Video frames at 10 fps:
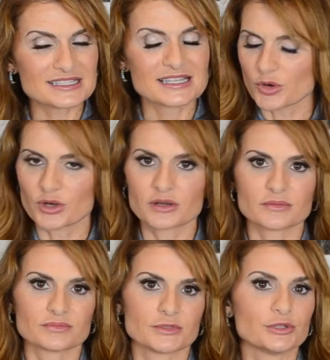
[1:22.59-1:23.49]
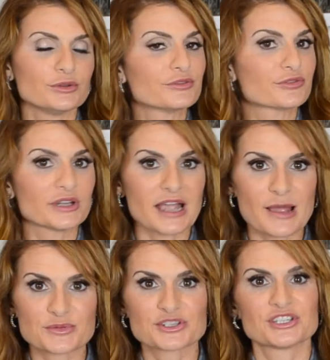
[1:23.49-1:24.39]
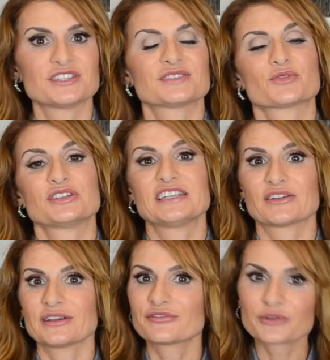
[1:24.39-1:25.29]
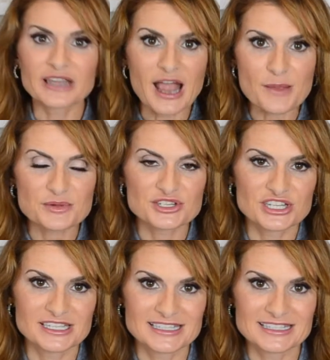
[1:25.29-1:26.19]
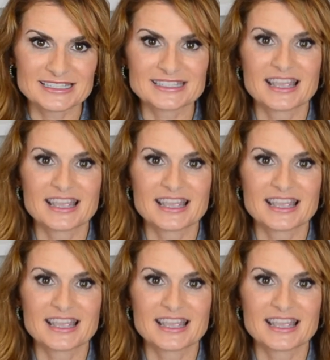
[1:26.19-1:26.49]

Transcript: more gluten-free options, more dairy-free options.